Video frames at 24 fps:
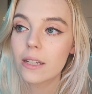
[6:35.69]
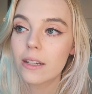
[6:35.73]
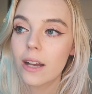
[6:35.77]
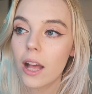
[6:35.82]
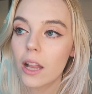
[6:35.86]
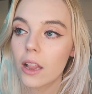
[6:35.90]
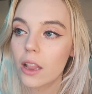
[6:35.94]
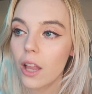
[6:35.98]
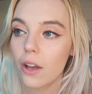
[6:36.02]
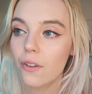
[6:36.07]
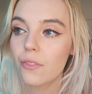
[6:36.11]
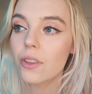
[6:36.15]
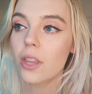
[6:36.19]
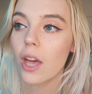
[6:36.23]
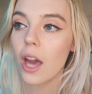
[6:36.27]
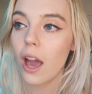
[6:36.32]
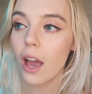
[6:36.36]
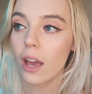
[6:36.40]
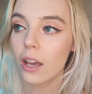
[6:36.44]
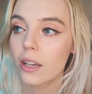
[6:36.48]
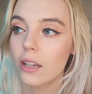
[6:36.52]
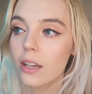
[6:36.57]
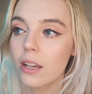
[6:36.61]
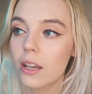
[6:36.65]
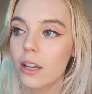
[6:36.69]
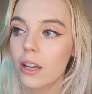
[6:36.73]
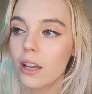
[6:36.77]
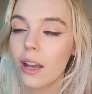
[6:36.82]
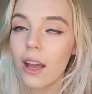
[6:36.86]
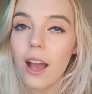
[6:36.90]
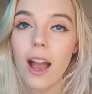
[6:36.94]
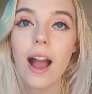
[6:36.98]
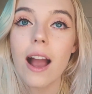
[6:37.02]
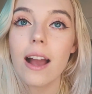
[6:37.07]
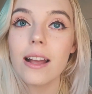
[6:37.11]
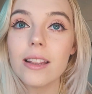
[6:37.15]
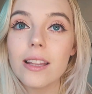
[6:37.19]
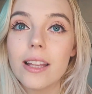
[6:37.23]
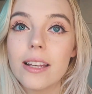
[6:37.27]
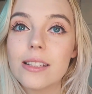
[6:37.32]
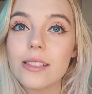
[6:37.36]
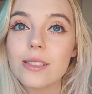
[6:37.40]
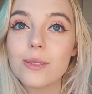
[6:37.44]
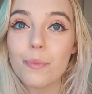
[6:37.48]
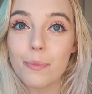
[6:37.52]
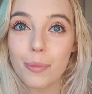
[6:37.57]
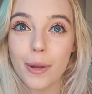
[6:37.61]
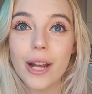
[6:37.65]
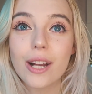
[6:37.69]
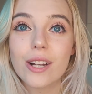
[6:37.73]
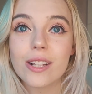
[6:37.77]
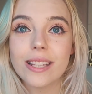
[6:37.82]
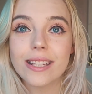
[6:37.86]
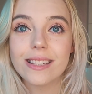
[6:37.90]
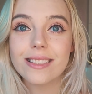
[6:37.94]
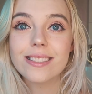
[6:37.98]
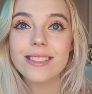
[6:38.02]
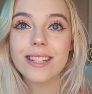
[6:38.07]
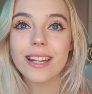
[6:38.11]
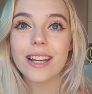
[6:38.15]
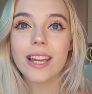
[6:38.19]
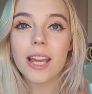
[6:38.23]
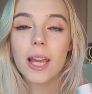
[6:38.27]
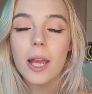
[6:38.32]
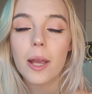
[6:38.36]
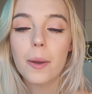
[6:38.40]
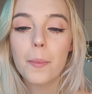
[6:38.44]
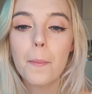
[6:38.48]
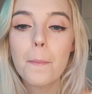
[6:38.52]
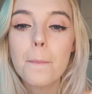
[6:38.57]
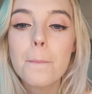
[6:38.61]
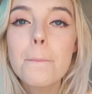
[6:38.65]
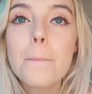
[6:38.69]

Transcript: I love that. I, it's barely sticky.